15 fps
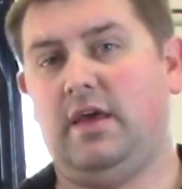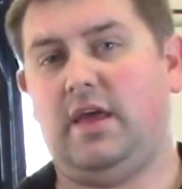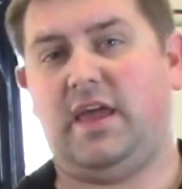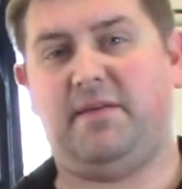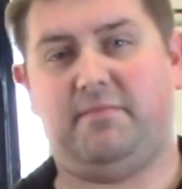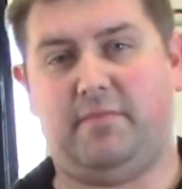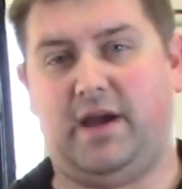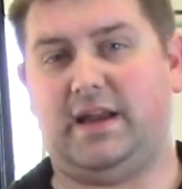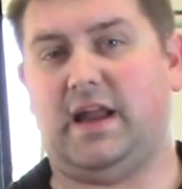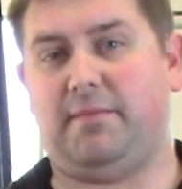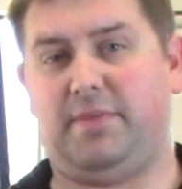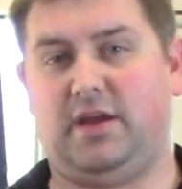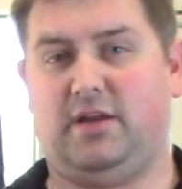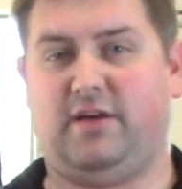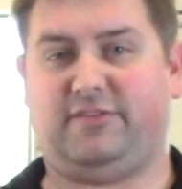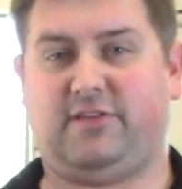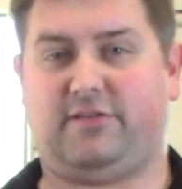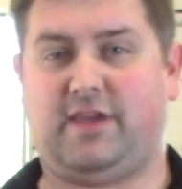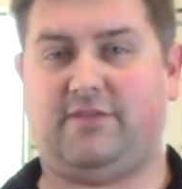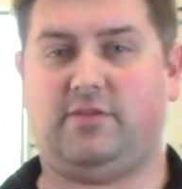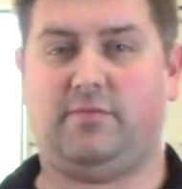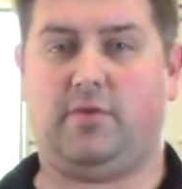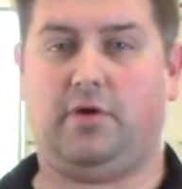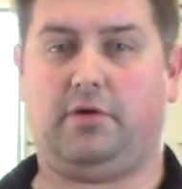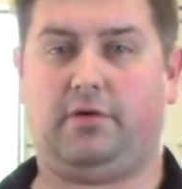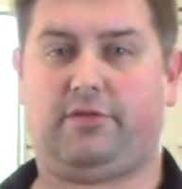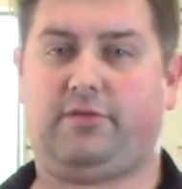it might not be enough to save the motor.